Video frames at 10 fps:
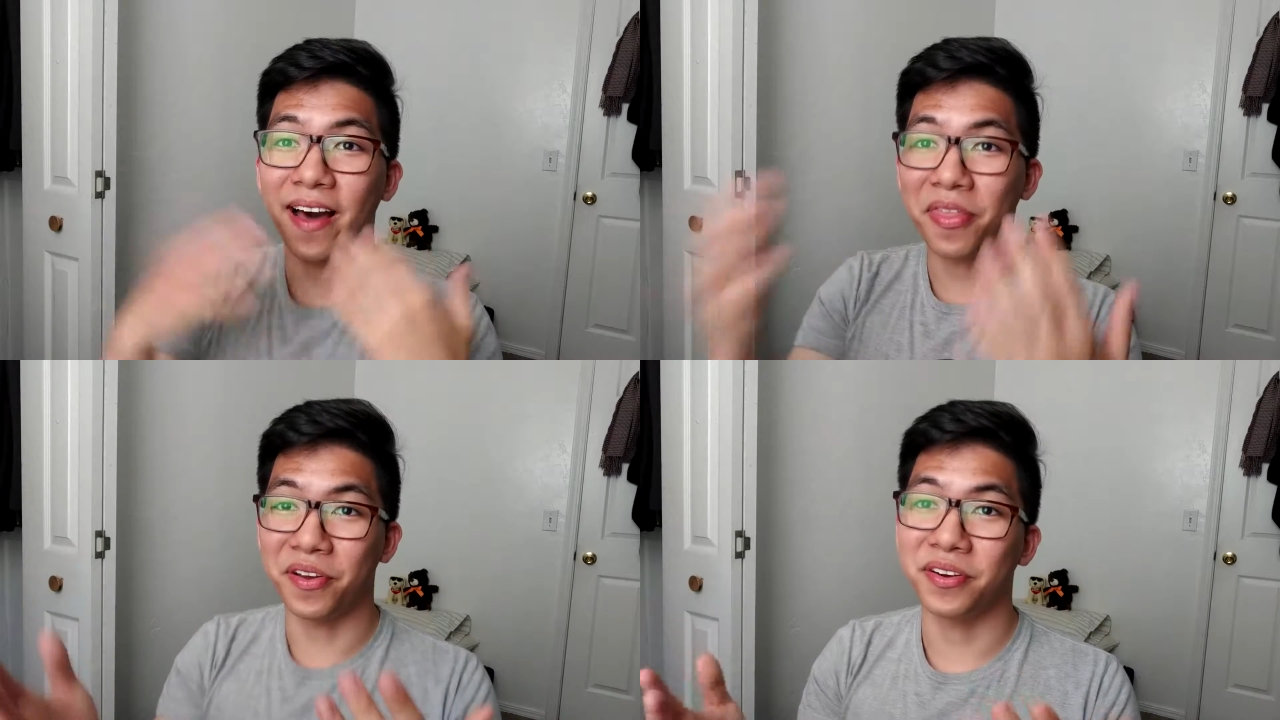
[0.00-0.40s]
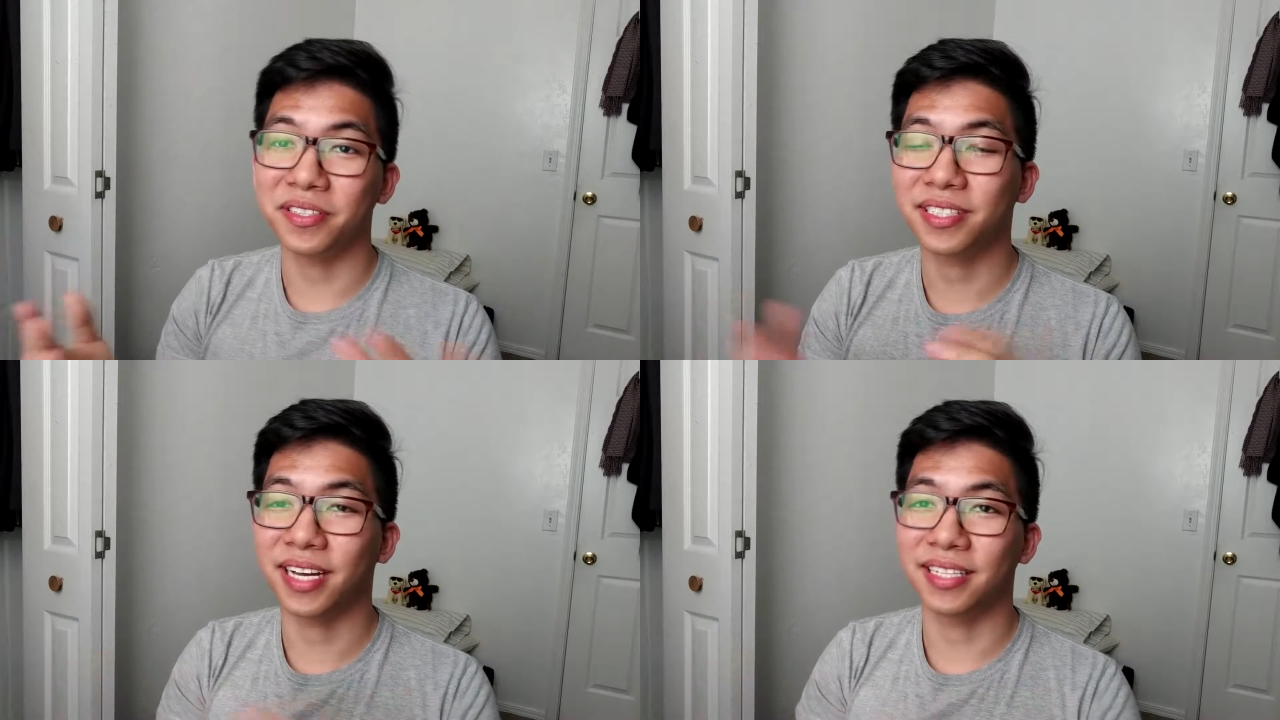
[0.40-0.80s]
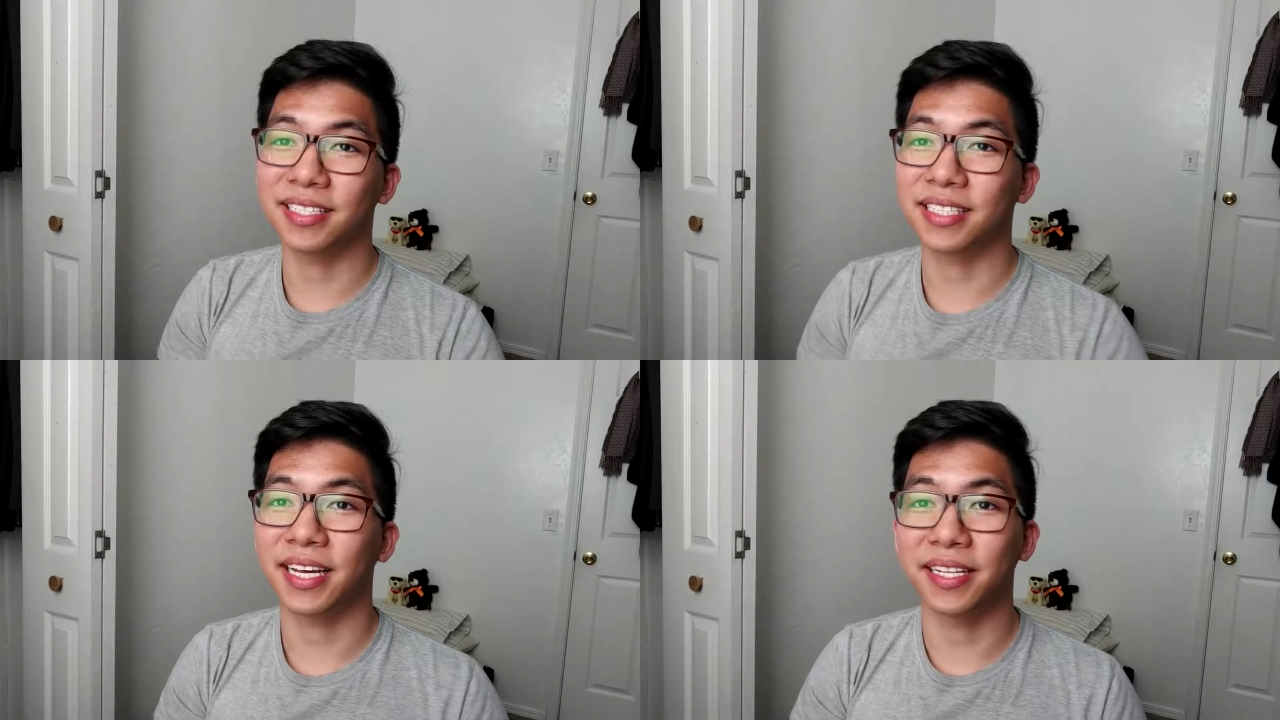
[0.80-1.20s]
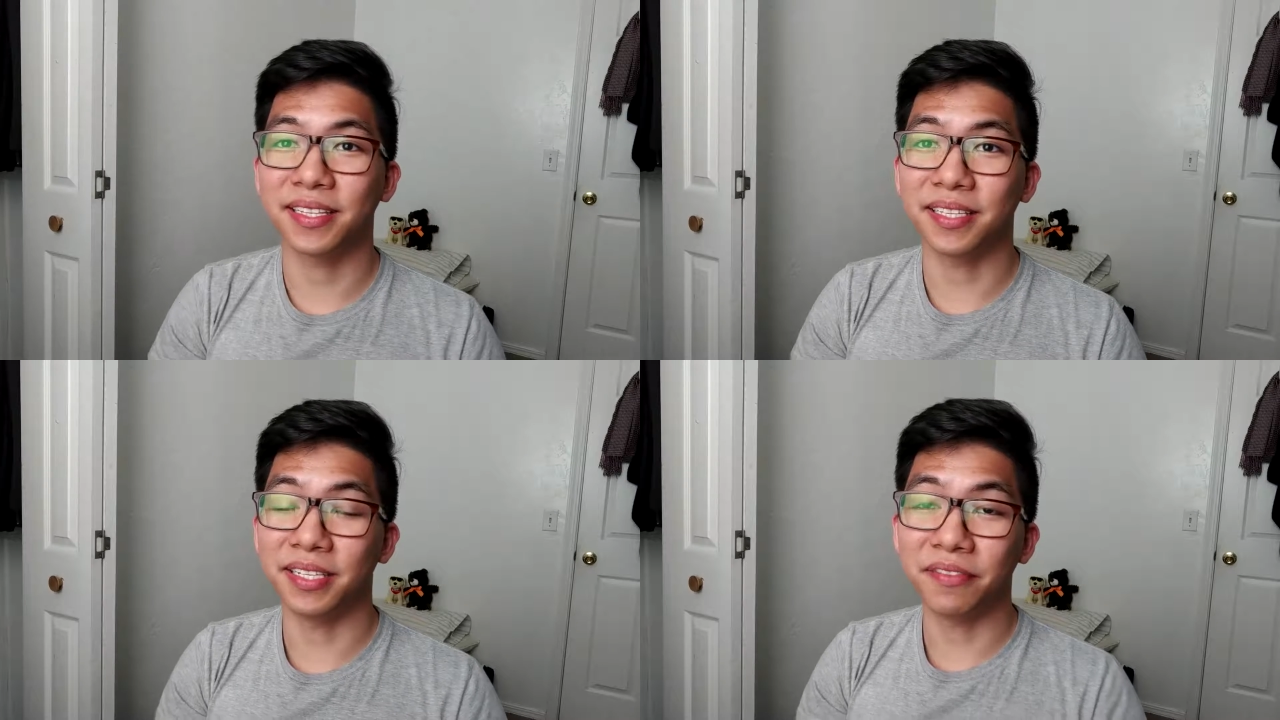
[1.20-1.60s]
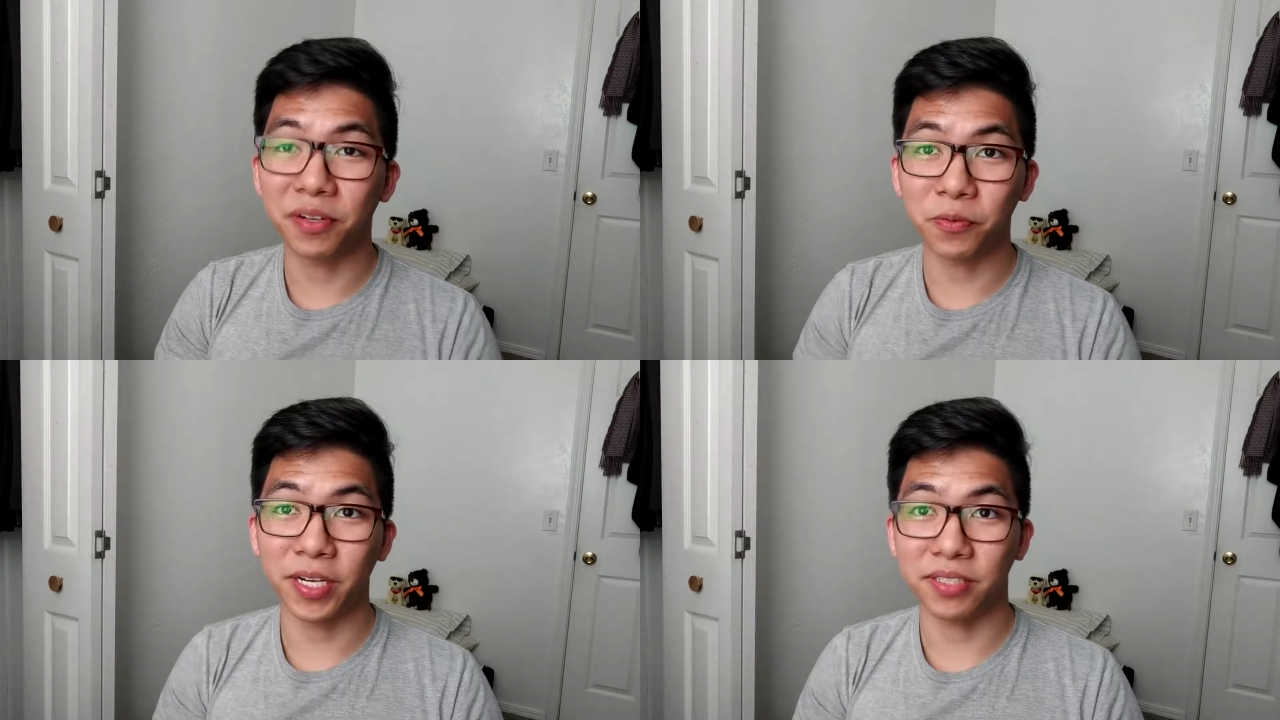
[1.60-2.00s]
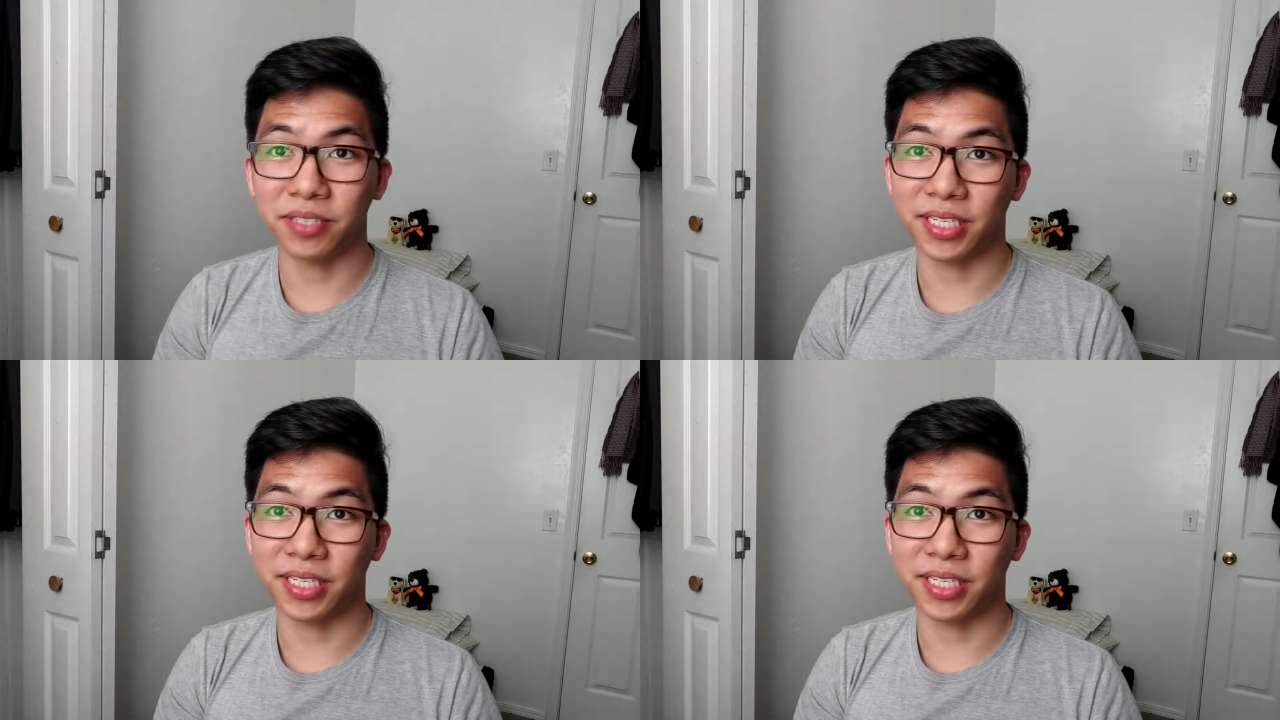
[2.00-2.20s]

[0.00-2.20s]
others understand the different ways